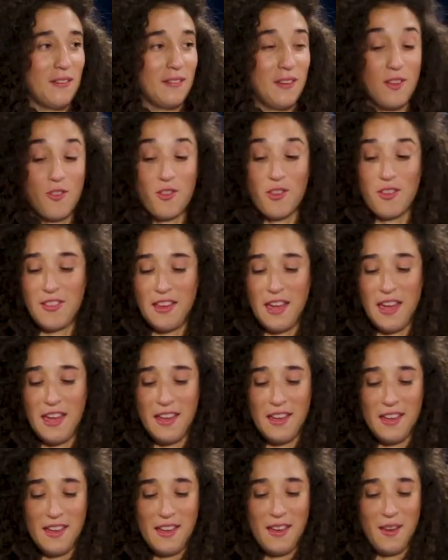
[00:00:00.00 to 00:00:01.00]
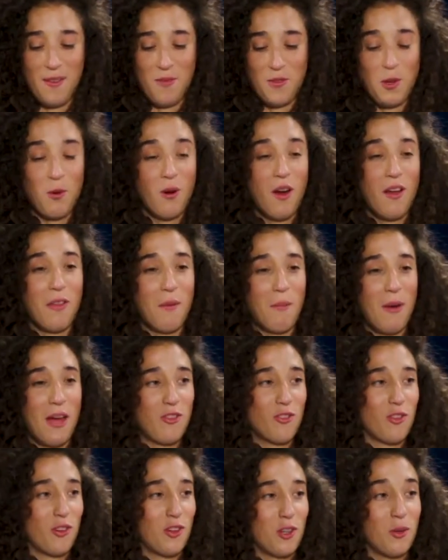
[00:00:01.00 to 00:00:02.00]
Let's just say, if you were on The
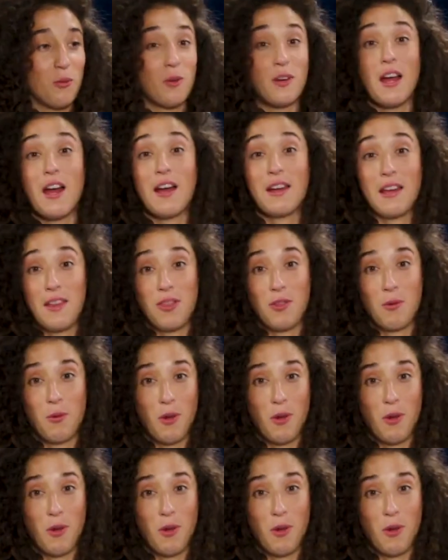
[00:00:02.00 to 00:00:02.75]
Bachelor, you would not get the